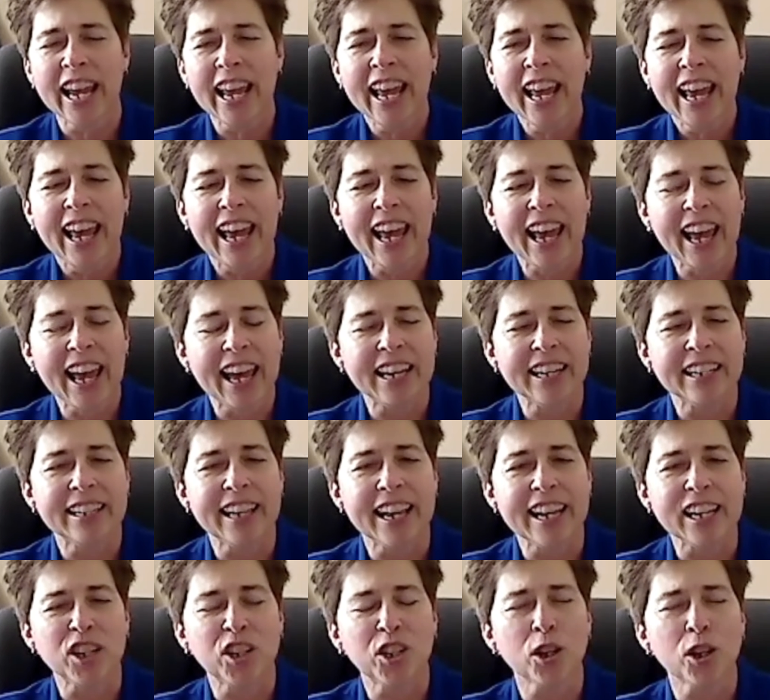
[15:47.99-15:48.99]
and they
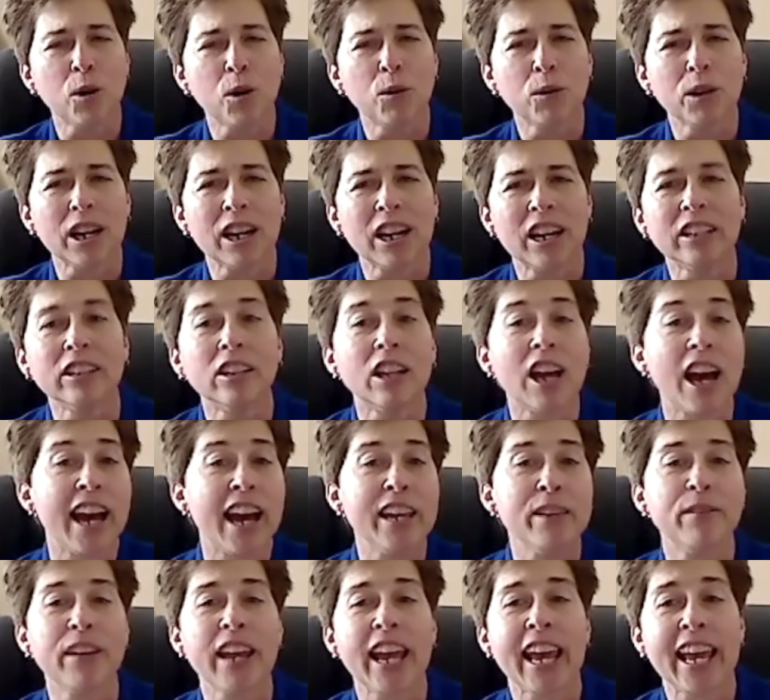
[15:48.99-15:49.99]
showed Live
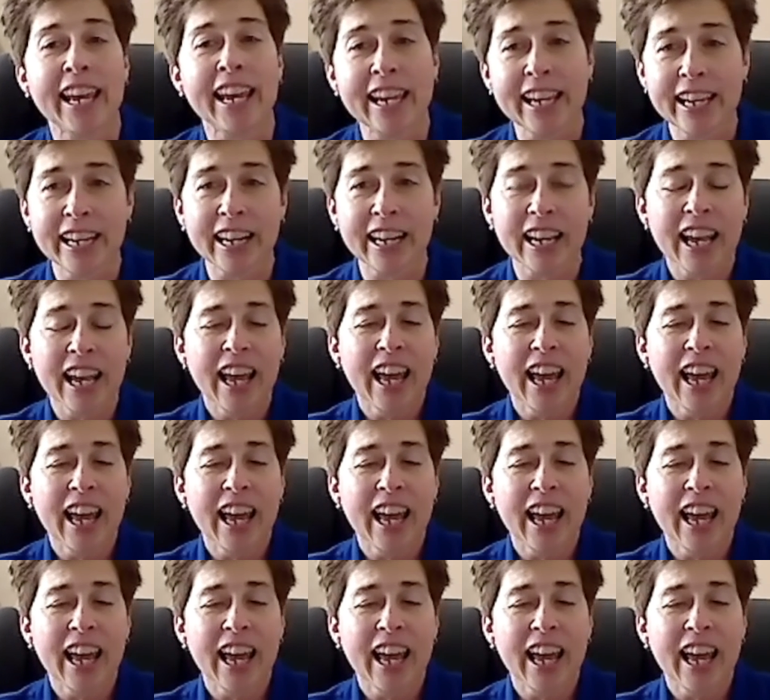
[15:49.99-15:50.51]
Aid.